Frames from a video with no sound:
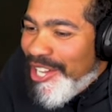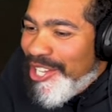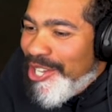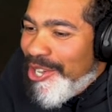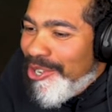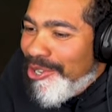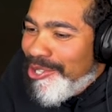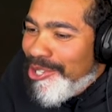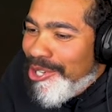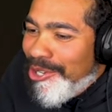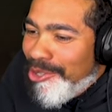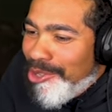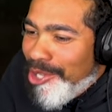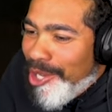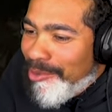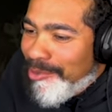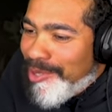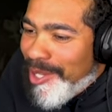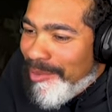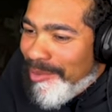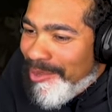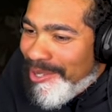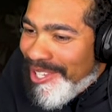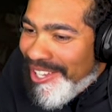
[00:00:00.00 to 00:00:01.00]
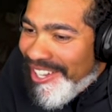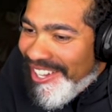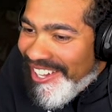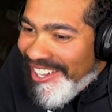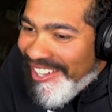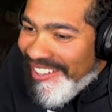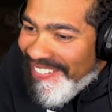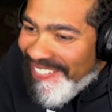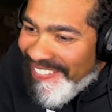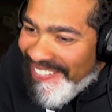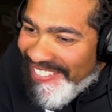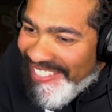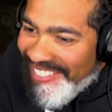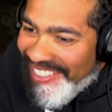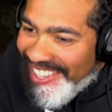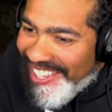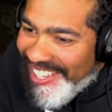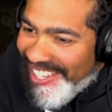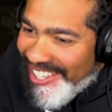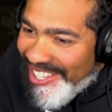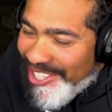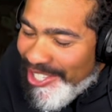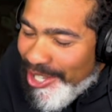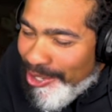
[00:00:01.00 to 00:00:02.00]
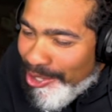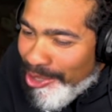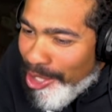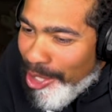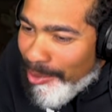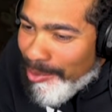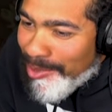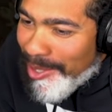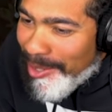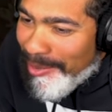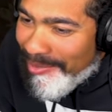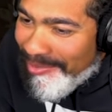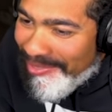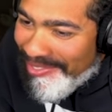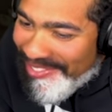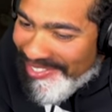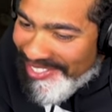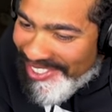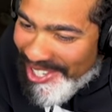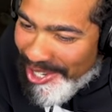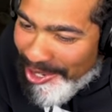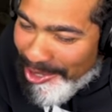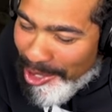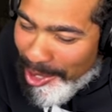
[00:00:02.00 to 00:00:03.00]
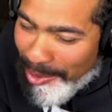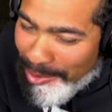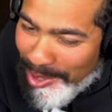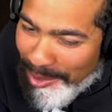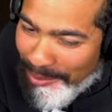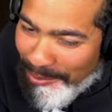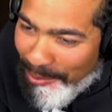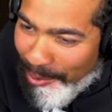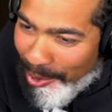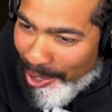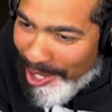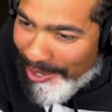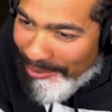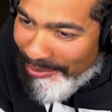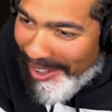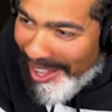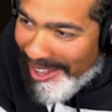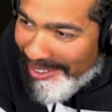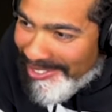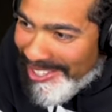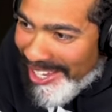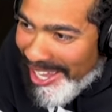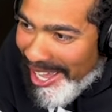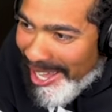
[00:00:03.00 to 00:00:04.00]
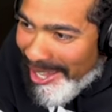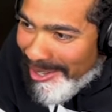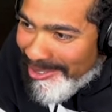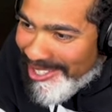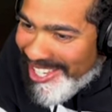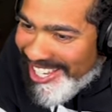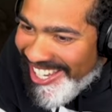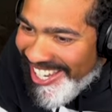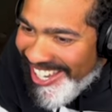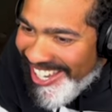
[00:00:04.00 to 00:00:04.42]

you you looped him. Boys is not doing the work, dude. You so looped You looked him 45 times.